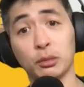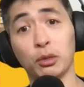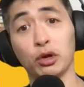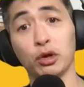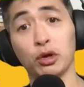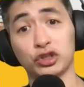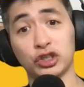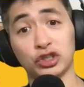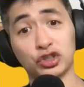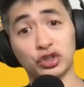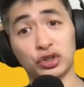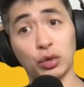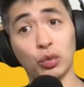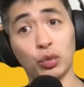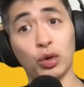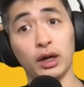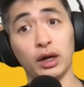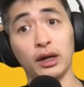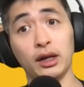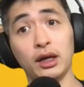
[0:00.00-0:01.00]
most interesting
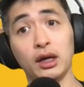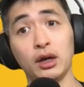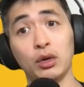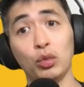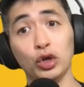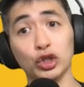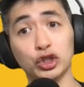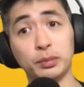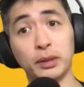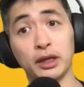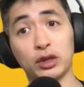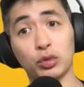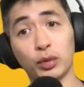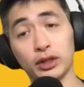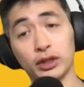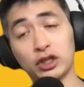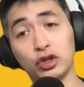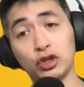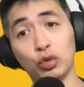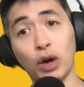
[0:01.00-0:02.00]
one. Will Smith yeah. went
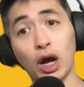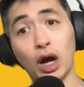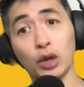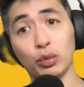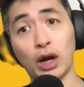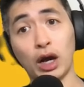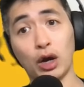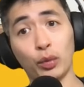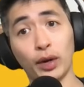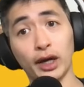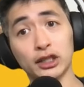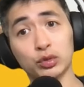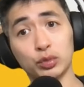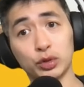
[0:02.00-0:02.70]
to do Wild Wild West,